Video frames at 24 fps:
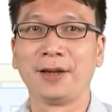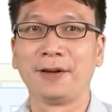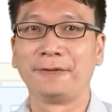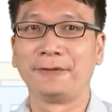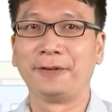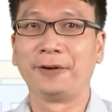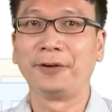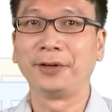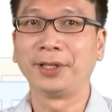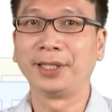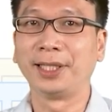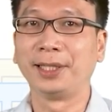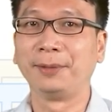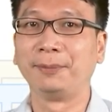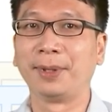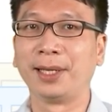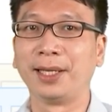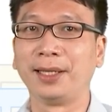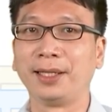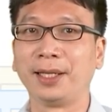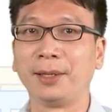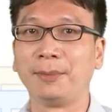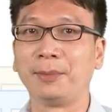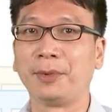4
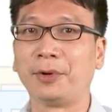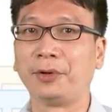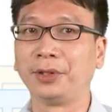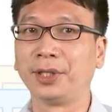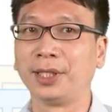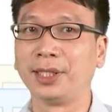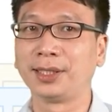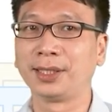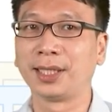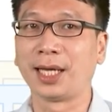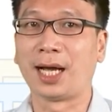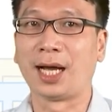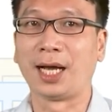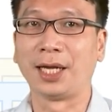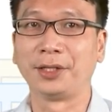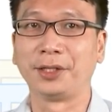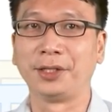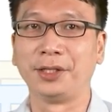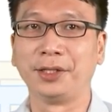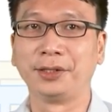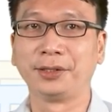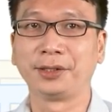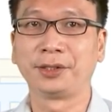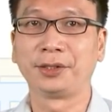independent motors are
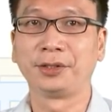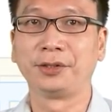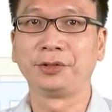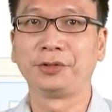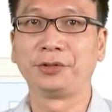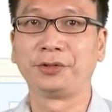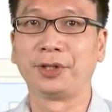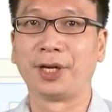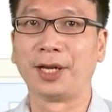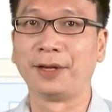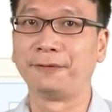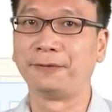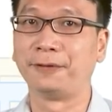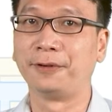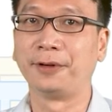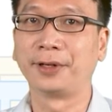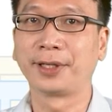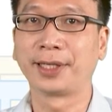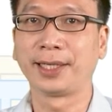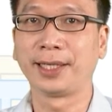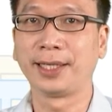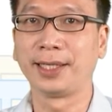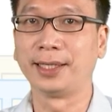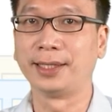used to drive 4
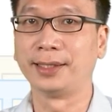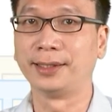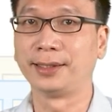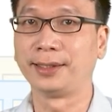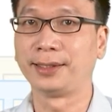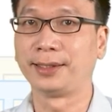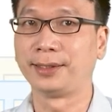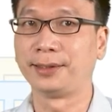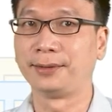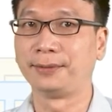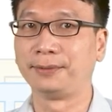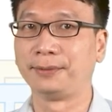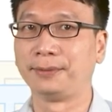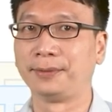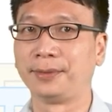gears.